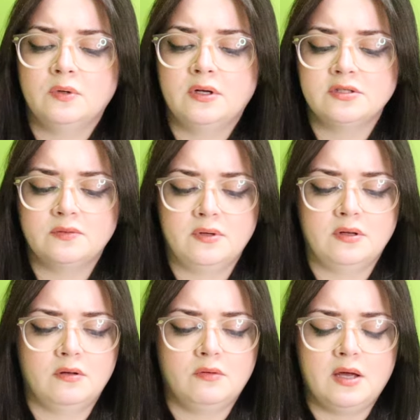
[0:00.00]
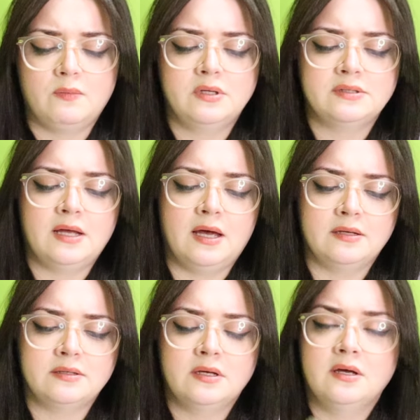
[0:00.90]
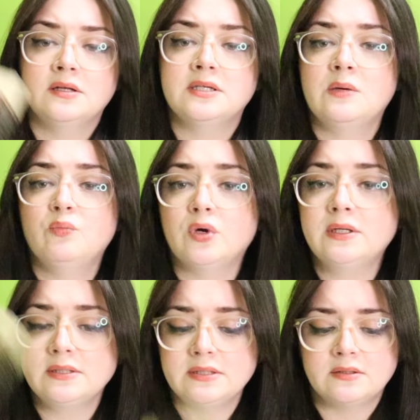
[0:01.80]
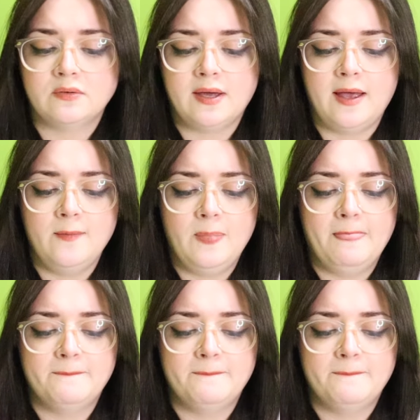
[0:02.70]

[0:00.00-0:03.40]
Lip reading: What else do we... Okay, what is that? Temperance. Okay.